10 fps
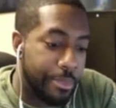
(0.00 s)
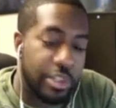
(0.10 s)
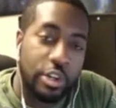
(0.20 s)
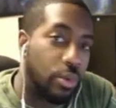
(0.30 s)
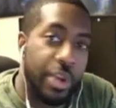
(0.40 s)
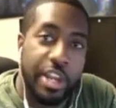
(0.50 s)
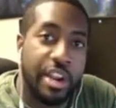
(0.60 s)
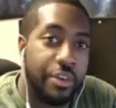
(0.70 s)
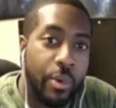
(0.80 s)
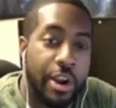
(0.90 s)
Apple's not going to win
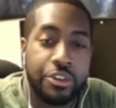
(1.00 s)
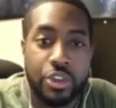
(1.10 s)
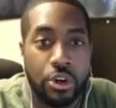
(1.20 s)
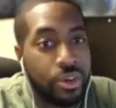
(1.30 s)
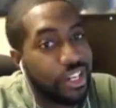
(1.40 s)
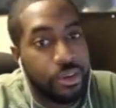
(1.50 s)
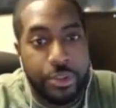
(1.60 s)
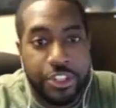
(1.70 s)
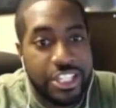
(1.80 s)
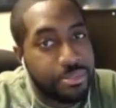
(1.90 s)
everywhere. So
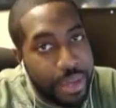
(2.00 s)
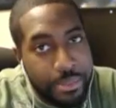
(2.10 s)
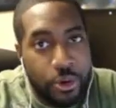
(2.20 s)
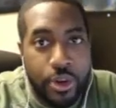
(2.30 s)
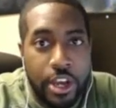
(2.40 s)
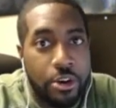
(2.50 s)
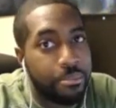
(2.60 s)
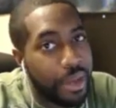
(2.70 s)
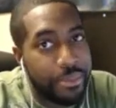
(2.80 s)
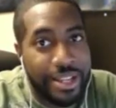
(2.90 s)
with this, maybe it'll
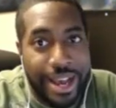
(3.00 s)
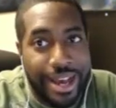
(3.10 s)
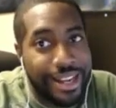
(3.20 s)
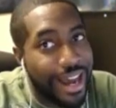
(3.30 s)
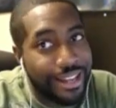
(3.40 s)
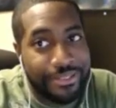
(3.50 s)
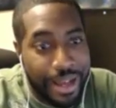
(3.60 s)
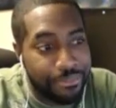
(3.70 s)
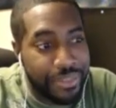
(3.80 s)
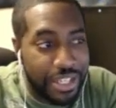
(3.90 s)
help, maybe not.
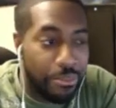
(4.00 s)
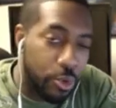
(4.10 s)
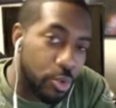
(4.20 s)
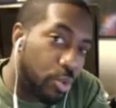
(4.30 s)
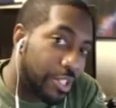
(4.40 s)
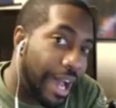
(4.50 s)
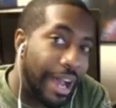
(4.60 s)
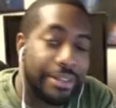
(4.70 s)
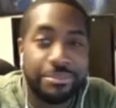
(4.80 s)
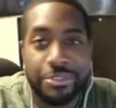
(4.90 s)
I'm thinking more towards not.